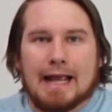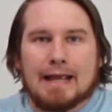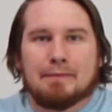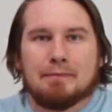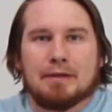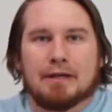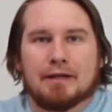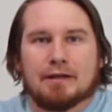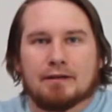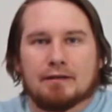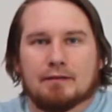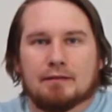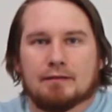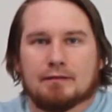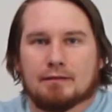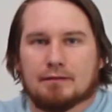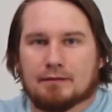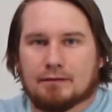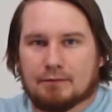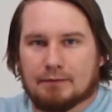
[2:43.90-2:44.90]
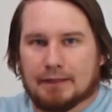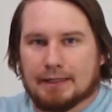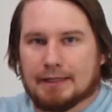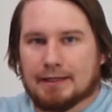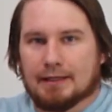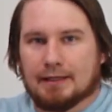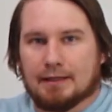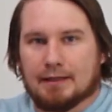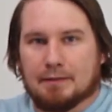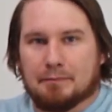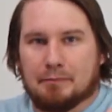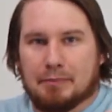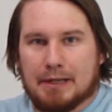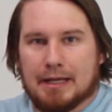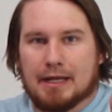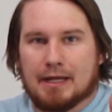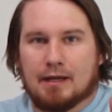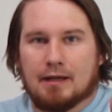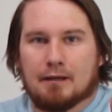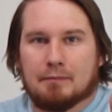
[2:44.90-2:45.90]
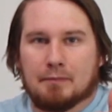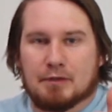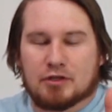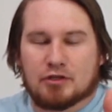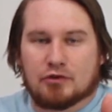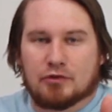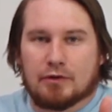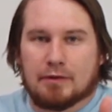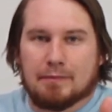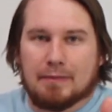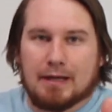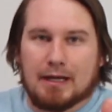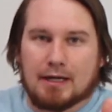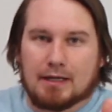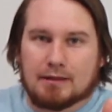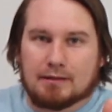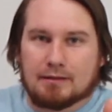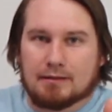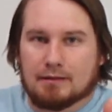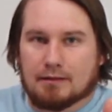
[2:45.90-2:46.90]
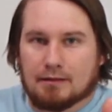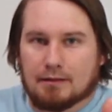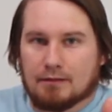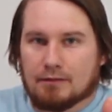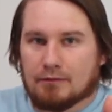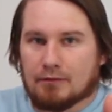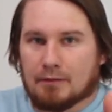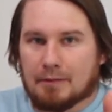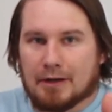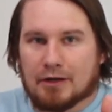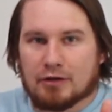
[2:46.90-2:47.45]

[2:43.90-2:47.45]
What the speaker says: I am here with the big mystery box from